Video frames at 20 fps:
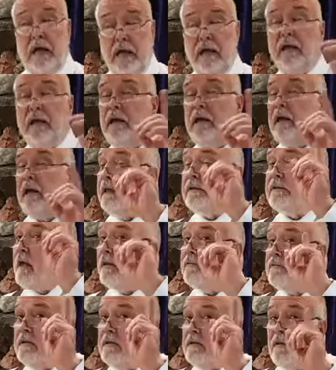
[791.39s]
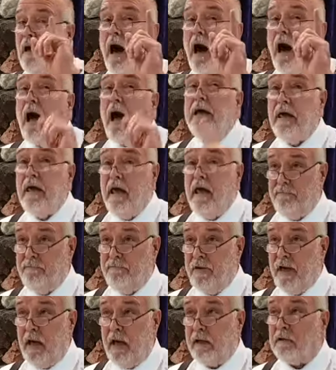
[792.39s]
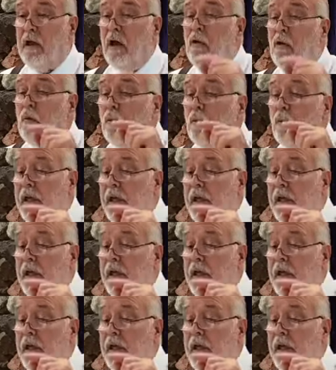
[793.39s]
it doesn't hide that fact. We